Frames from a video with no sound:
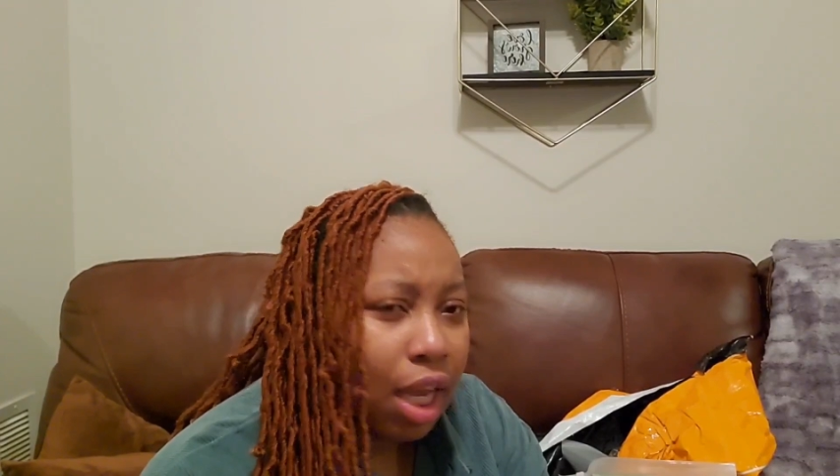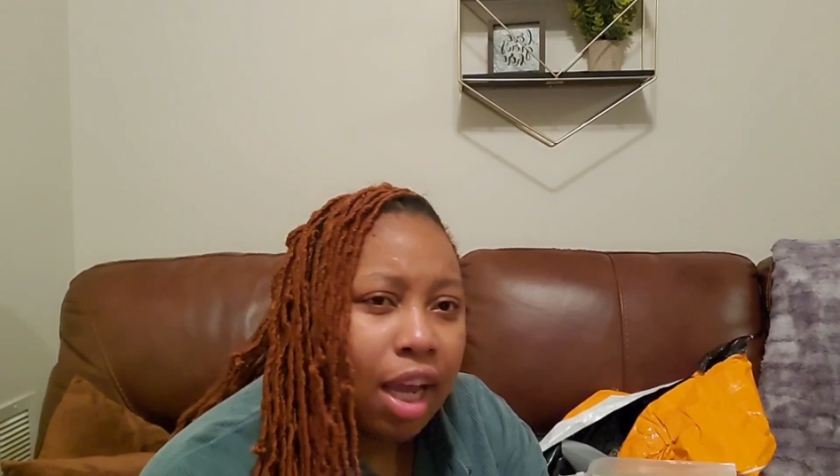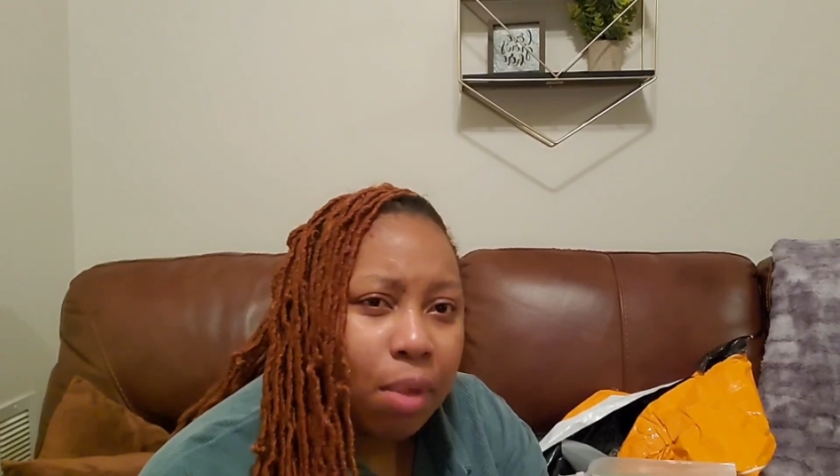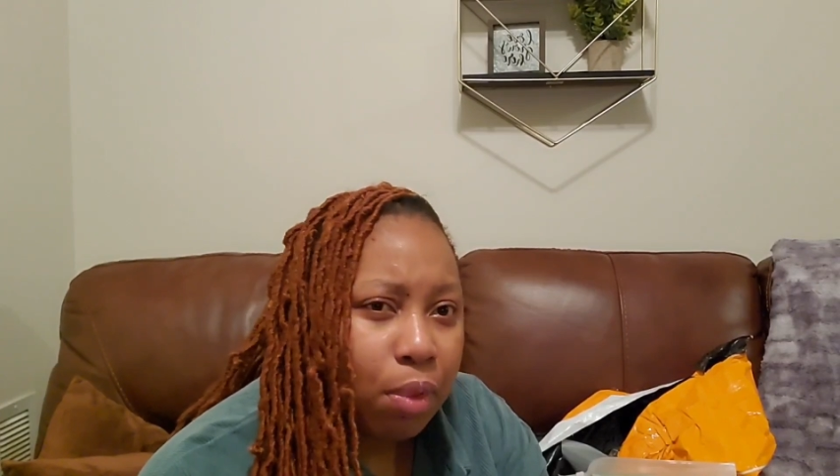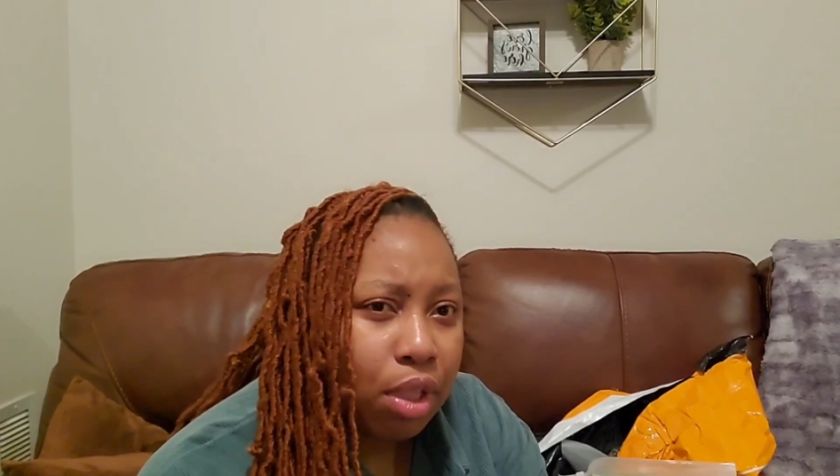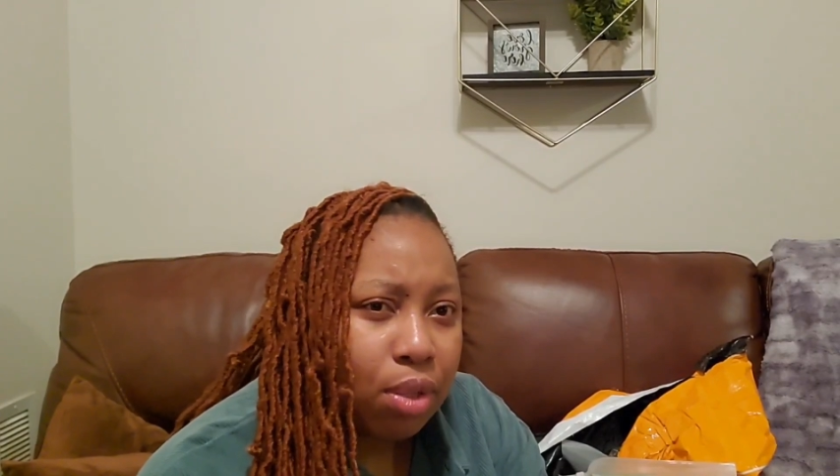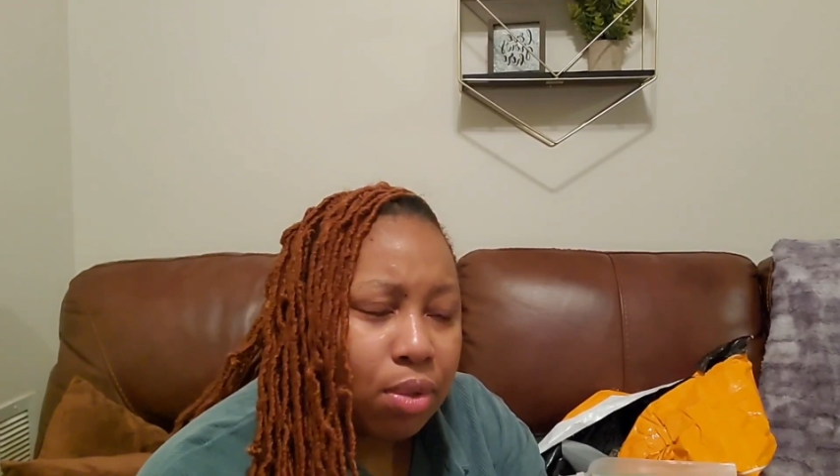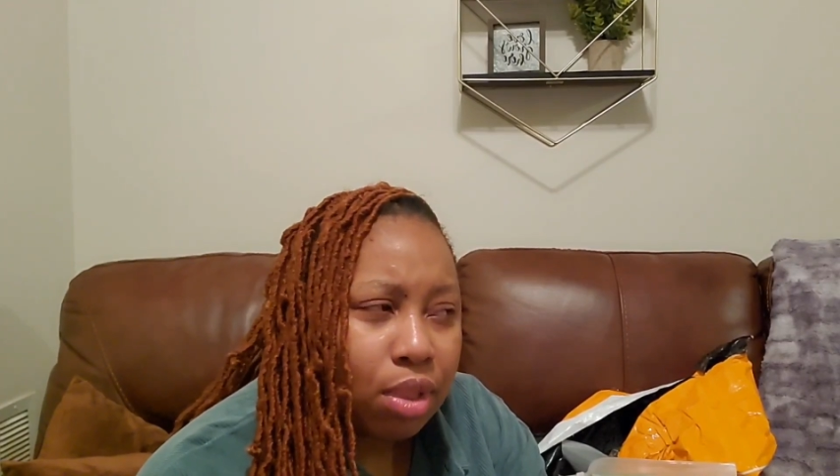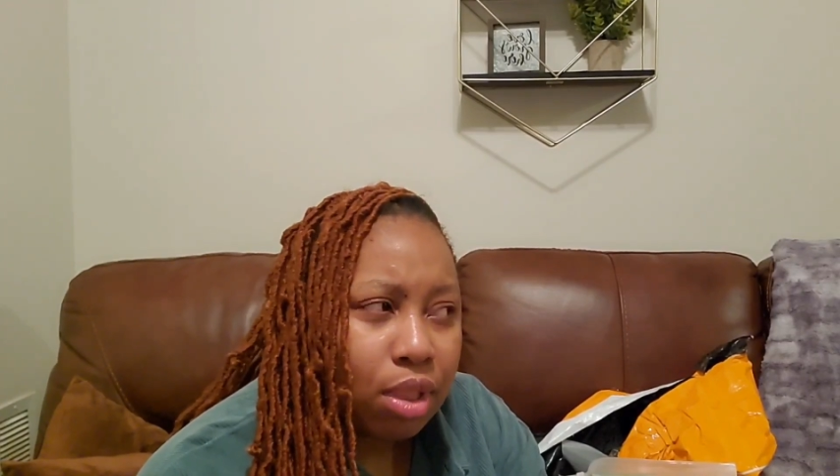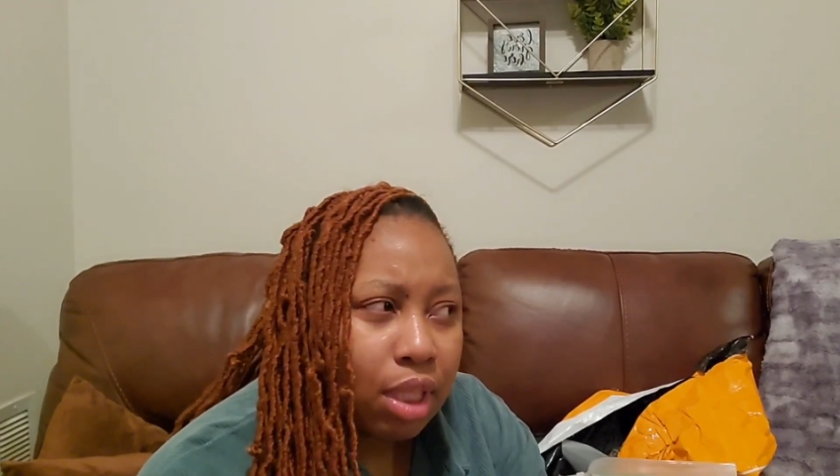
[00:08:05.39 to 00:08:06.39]
time when you're
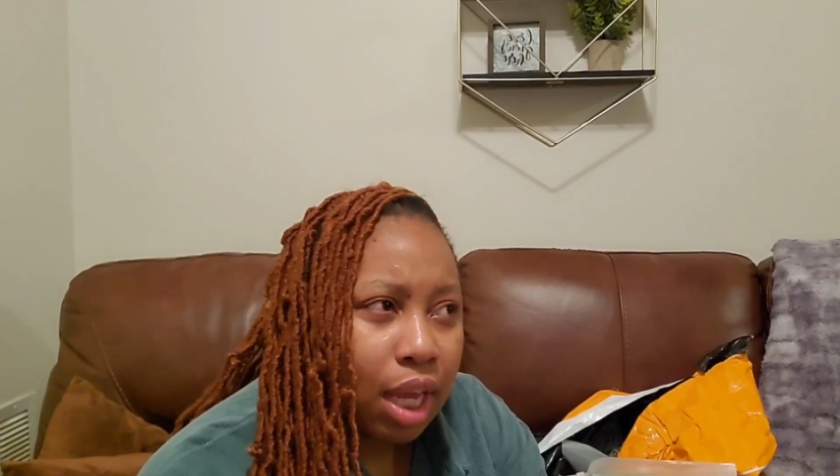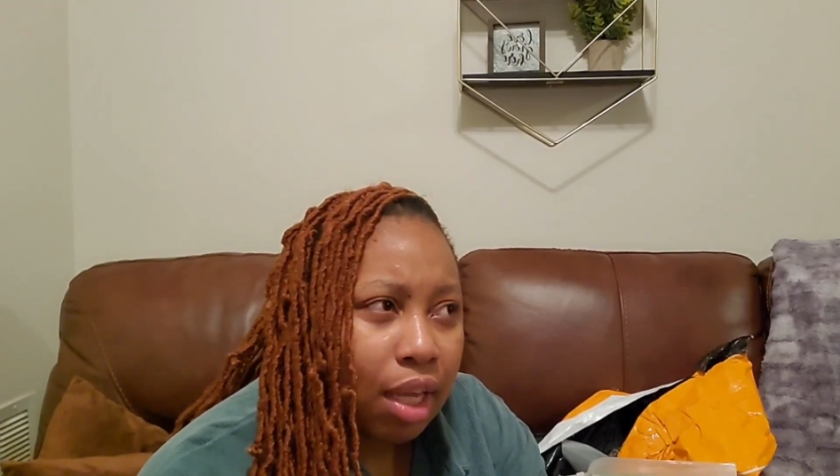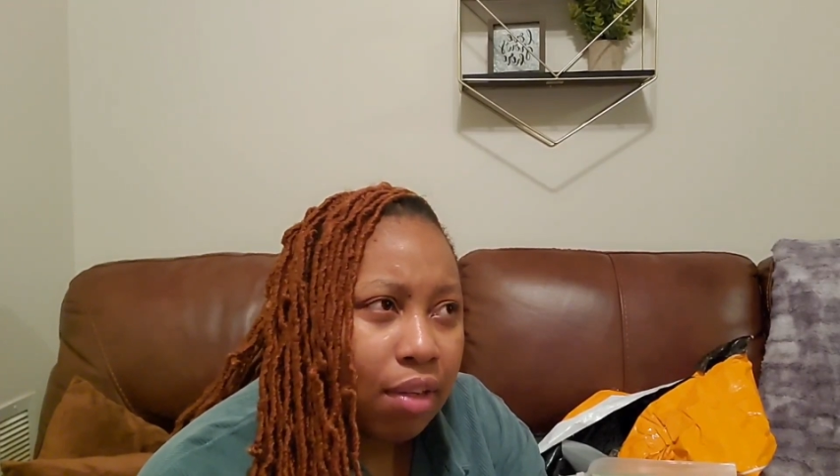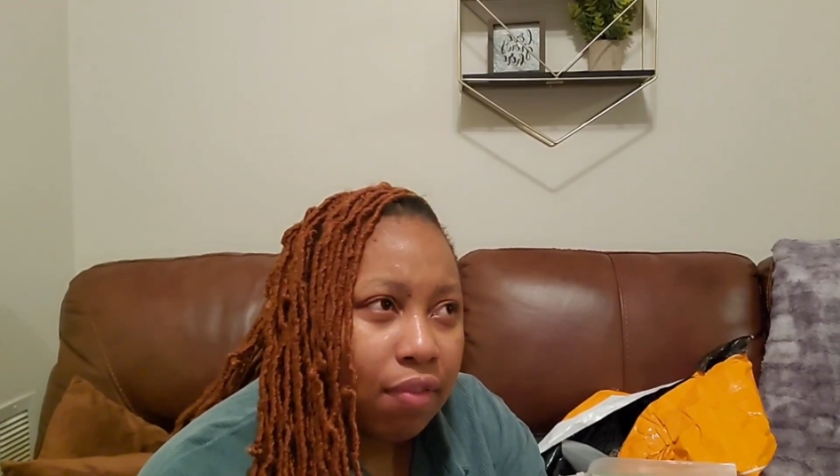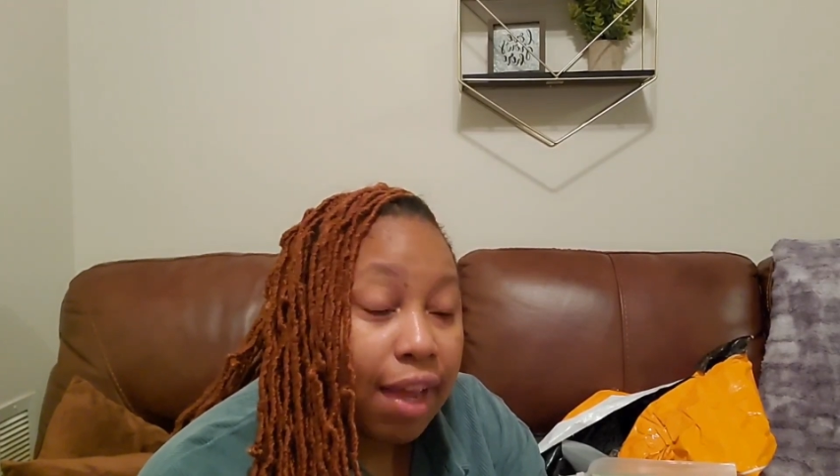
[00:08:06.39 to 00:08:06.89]
using the knife,